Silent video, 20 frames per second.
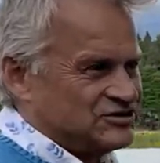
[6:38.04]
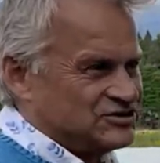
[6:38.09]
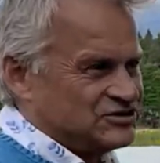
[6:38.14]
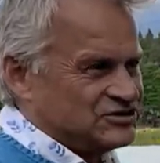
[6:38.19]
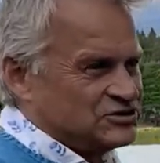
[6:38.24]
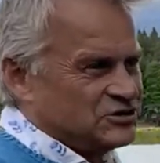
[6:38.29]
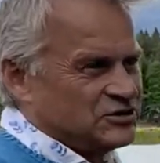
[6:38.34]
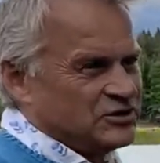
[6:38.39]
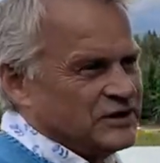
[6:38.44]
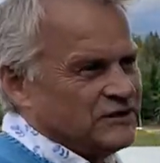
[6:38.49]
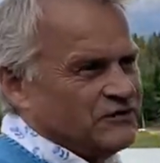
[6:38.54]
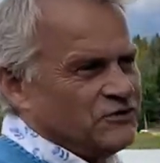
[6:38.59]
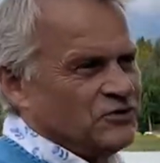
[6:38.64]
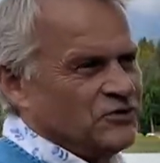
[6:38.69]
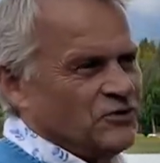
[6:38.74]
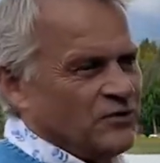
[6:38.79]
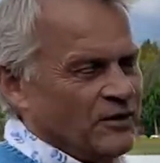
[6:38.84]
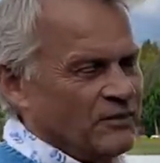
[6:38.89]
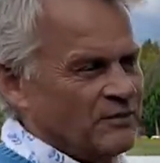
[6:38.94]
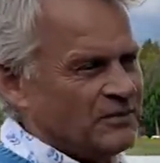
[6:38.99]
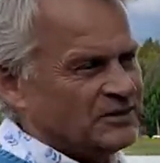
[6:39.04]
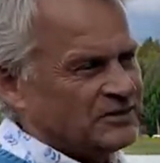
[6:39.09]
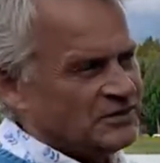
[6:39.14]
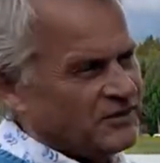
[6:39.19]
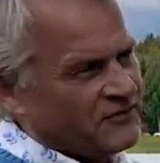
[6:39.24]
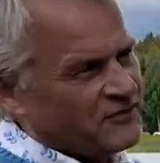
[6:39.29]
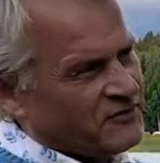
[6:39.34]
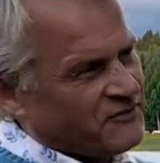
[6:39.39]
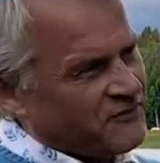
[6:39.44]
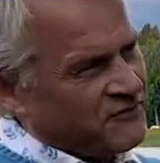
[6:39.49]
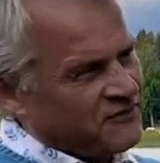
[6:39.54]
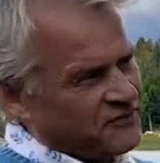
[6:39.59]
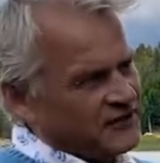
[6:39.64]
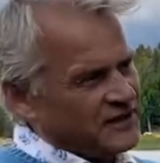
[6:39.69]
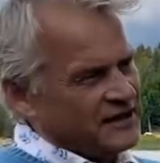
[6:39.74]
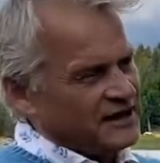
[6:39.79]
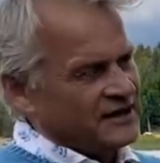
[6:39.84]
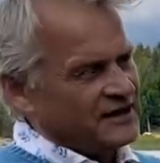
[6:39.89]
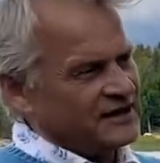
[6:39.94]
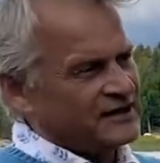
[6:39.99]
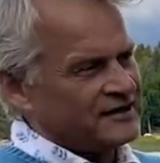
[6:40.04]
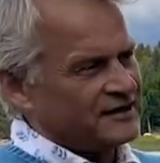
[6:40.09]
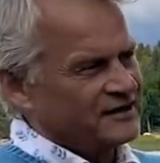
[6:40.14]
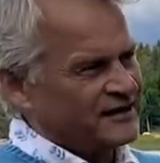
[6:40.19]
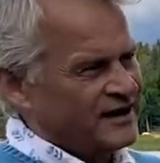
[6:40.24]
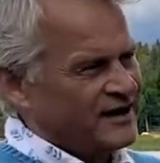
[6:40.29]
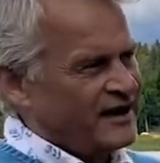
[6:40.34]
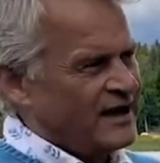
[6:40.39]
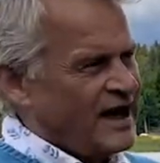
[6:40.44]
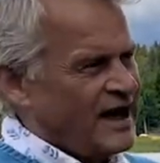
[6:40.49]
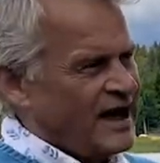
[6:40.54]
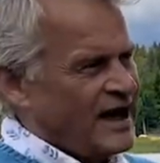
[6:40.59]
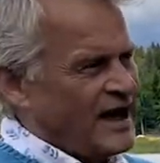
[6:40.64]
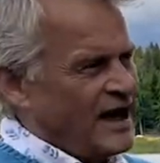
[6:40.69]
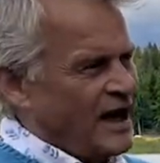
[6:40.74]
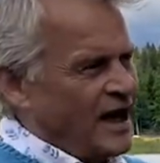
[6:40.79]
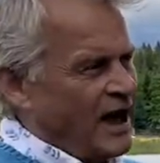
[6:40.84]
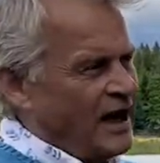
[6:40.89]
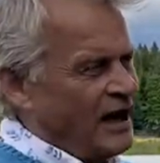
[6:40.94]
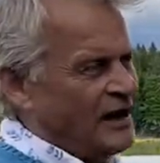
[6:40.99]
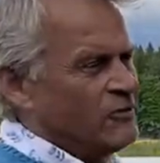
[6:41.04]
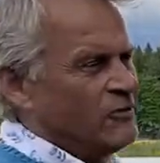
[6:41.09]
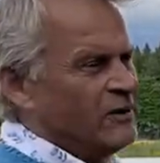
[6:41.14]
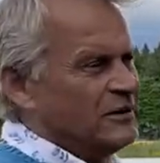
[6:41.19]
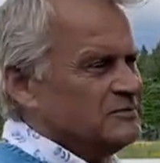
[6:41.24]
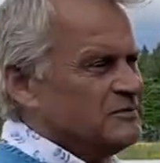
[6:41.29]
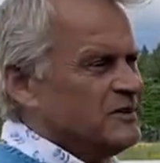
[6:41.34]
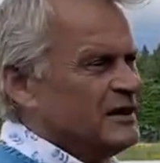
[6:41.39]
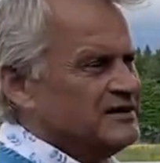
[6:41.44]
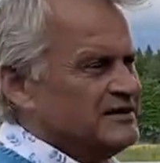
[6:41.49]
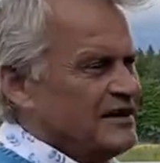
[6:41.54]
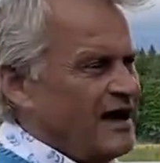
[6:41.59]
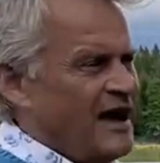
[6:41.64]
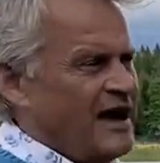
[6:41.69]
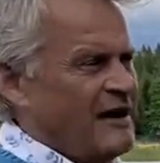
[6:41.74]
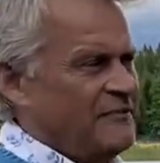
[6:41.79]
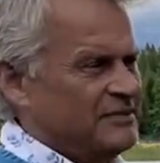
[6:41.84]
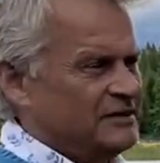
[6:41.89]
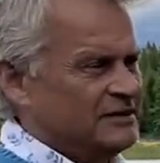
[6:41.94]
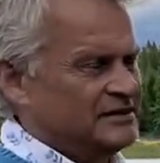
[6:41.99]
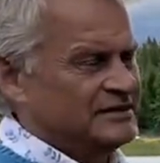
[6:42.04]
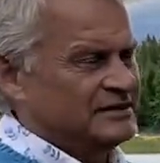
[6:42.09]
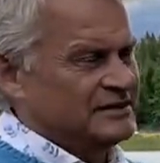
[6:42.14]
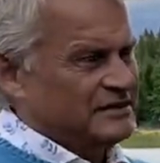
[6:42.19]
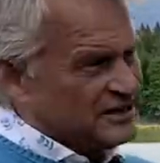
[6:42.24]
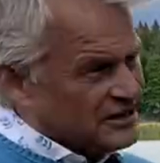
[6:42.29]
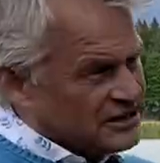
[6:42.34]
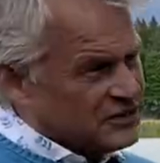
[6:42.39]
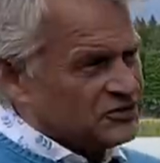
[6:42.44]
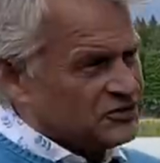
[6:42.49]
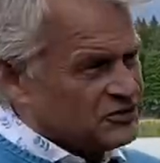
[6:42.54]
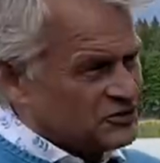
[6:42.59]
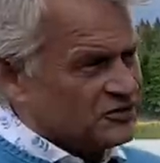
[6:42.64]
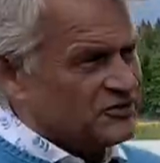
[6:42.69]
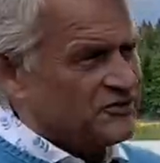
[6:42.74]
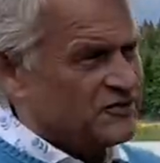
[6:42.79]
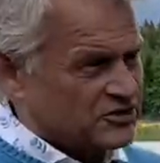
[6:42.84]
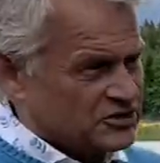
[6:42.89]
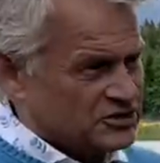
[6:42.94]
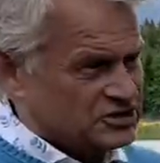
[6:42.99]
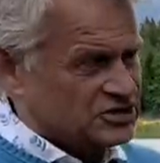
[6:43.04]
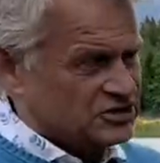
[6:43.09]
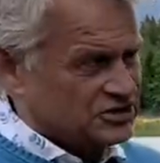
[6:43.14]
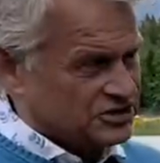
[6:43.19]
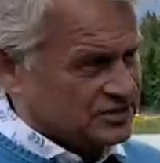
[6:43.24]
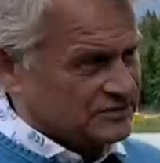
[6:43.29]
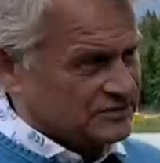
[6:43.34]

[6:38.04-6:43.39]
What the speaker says: to give you a bit of a flair what might happen in the university.